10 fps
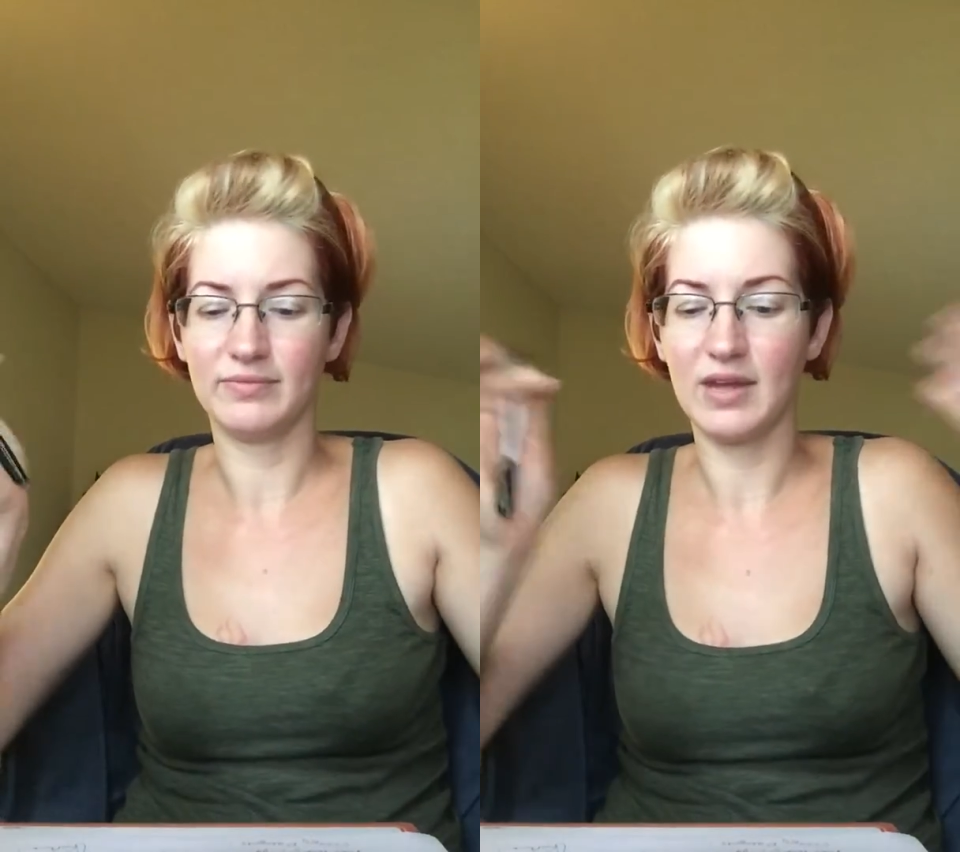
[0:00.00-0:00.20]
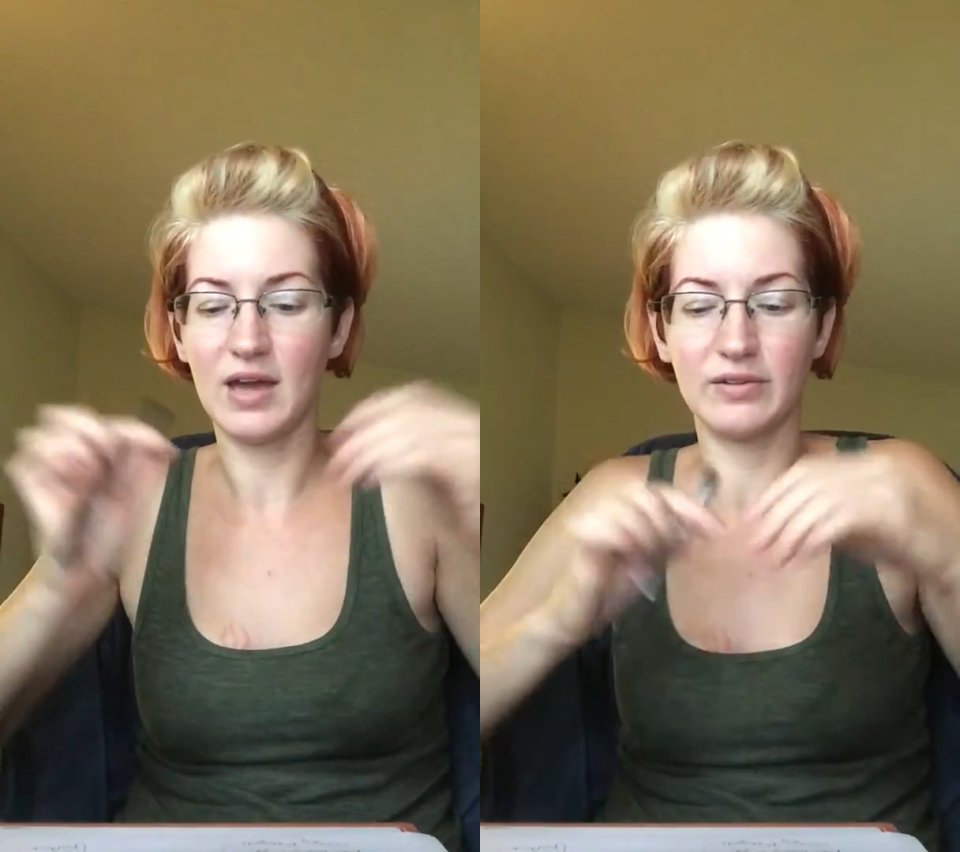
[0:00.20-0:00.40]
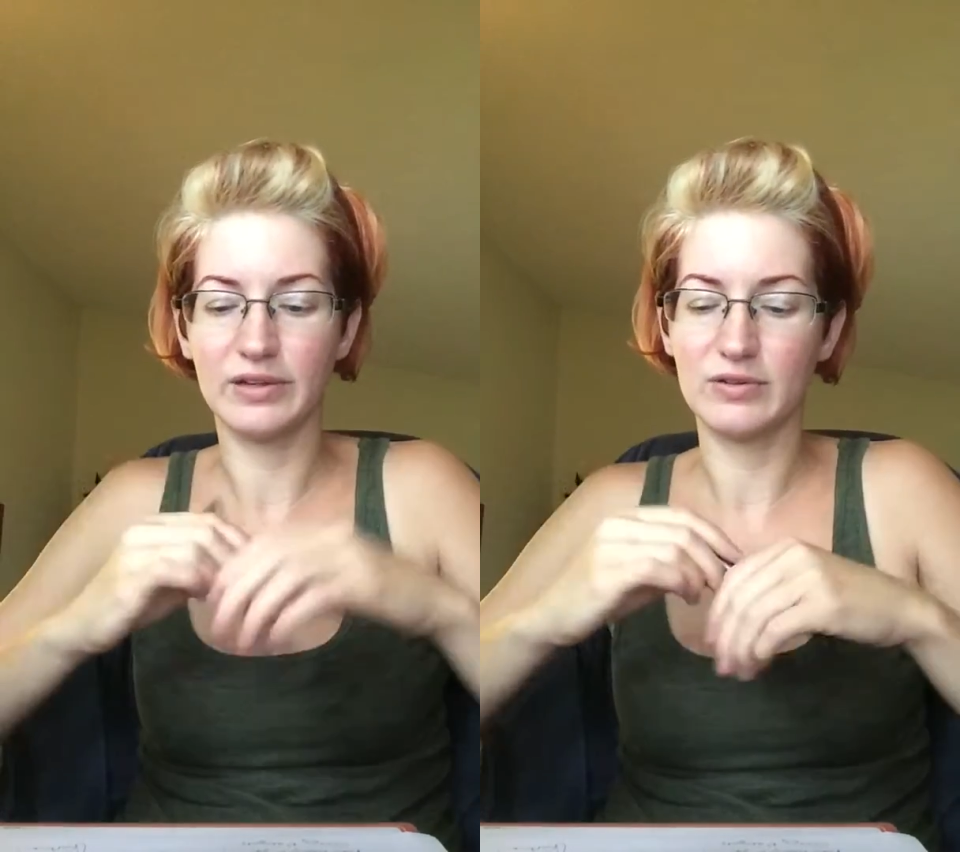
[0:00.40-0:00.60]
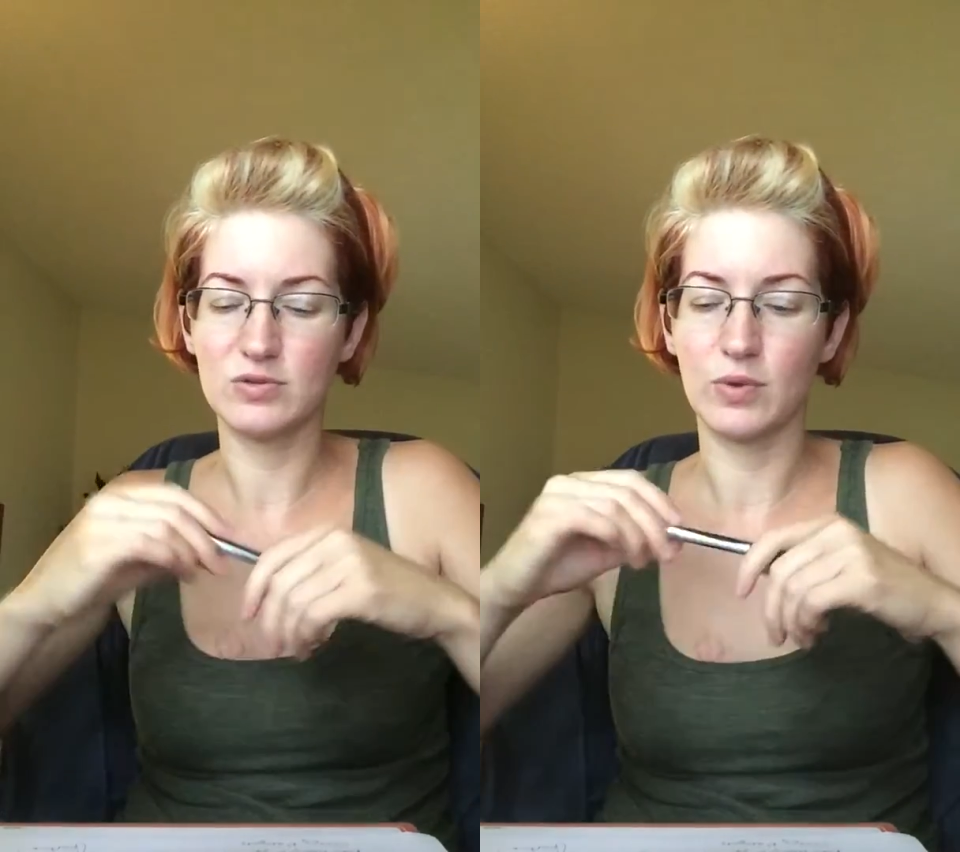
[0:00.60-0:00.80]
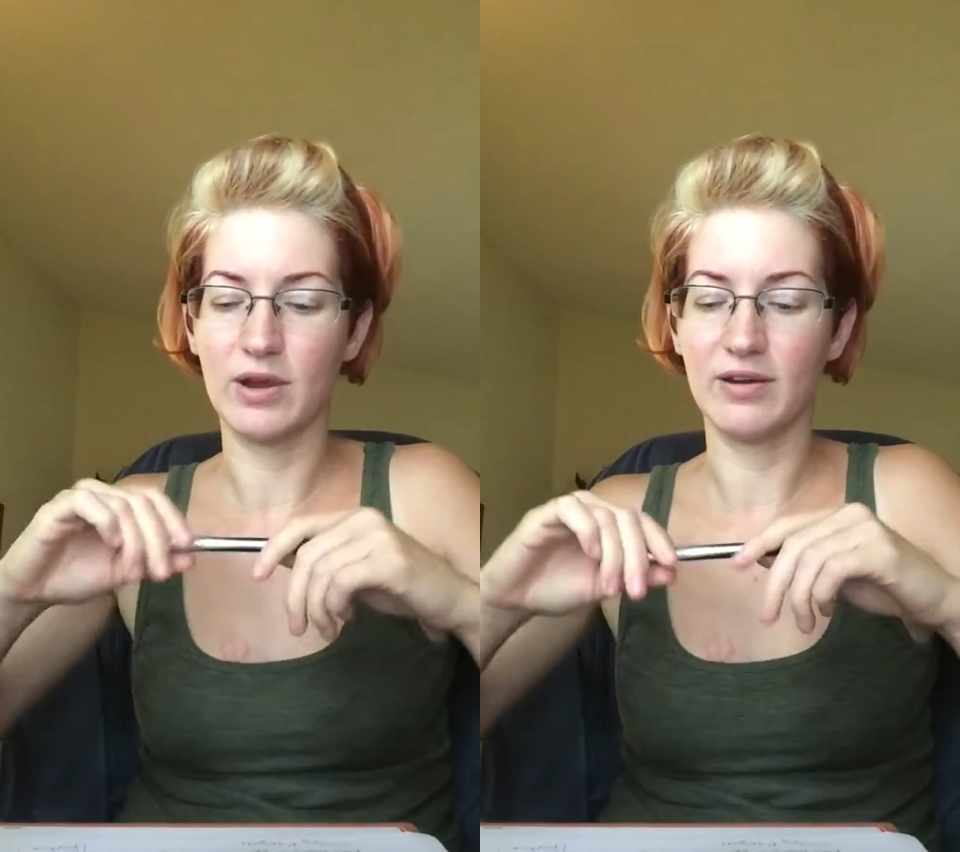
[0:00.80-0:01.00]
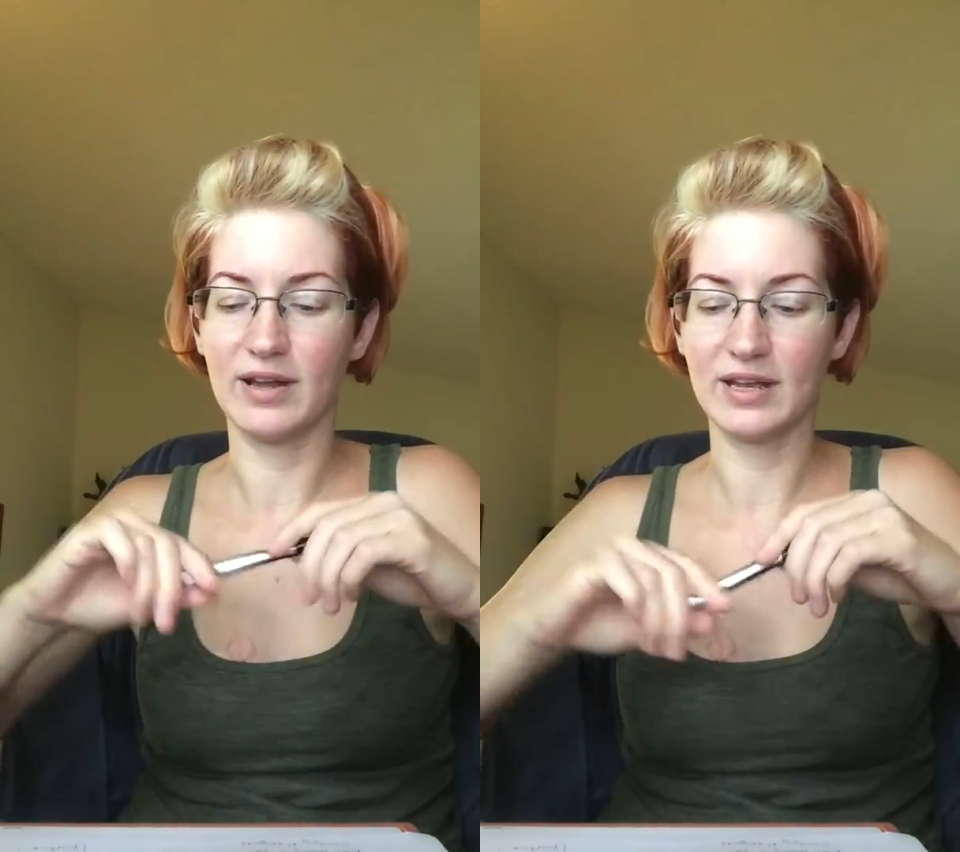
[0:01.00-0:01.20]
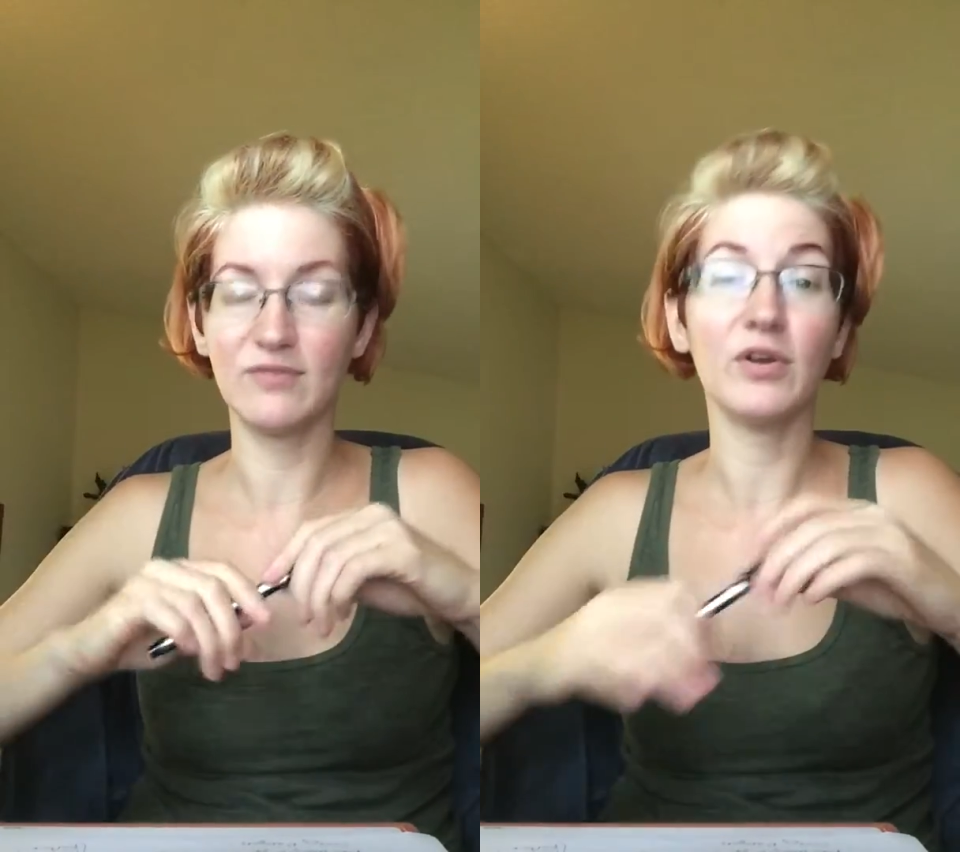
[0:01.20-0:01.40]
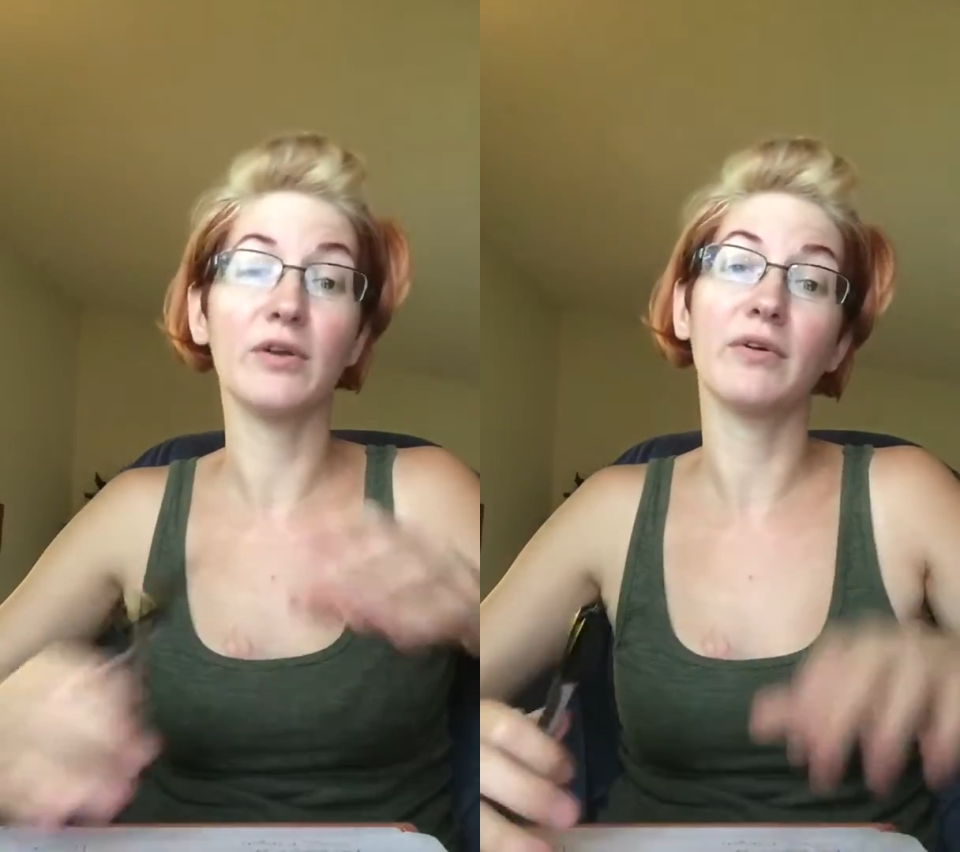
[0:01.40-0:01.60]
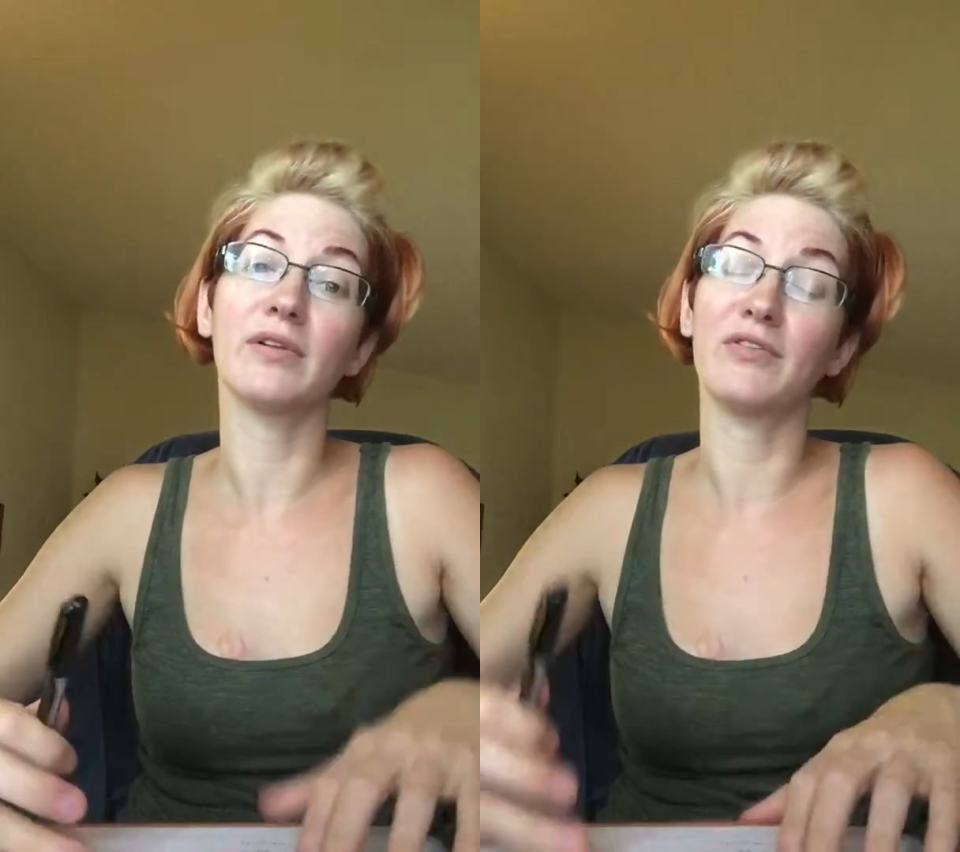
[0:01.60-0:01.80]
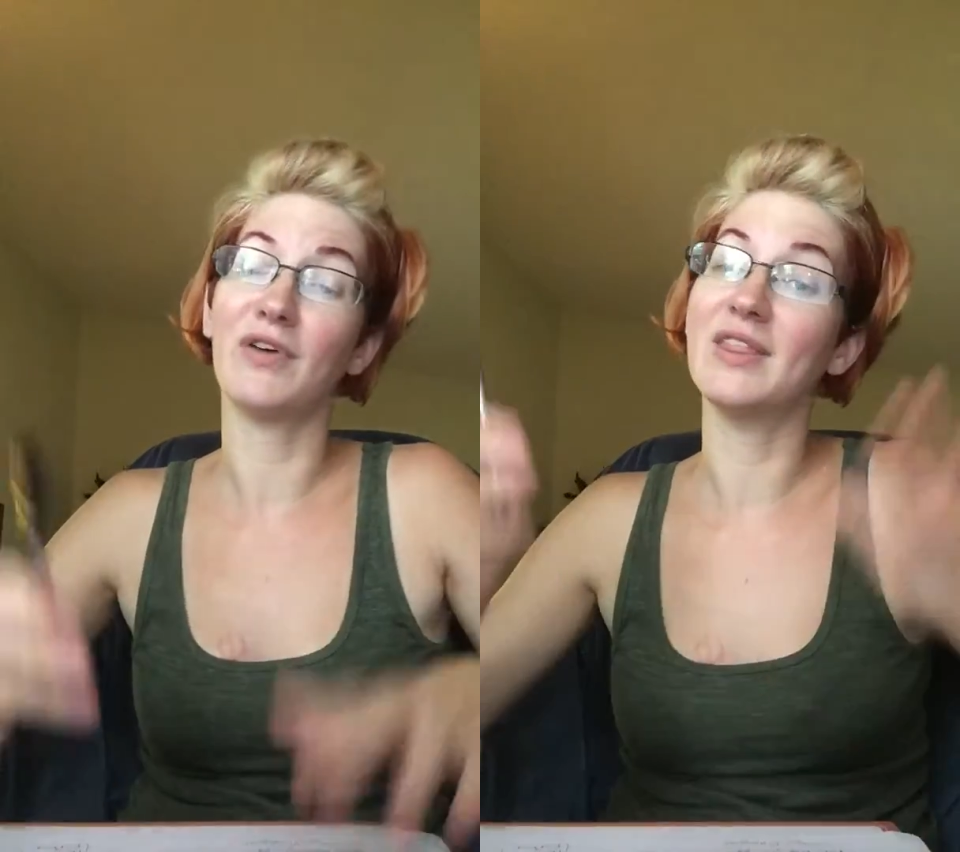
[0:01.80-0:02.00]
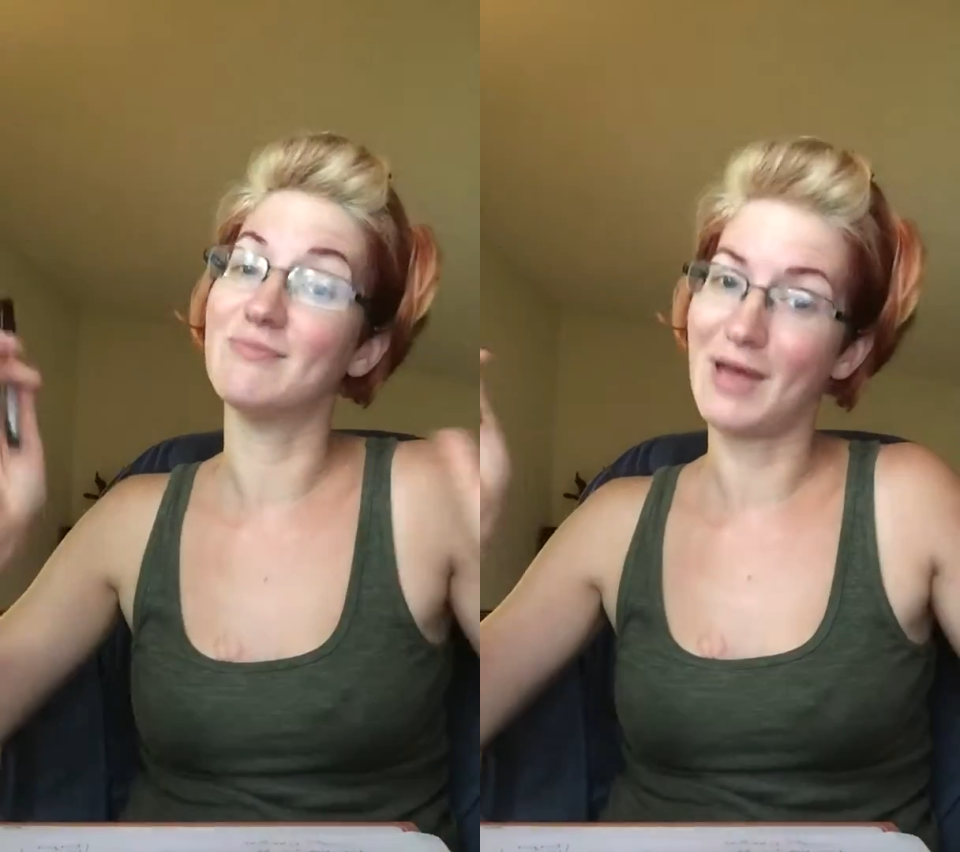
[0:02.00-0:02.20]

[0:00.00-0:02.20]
God only knows where, and I can very rarely find them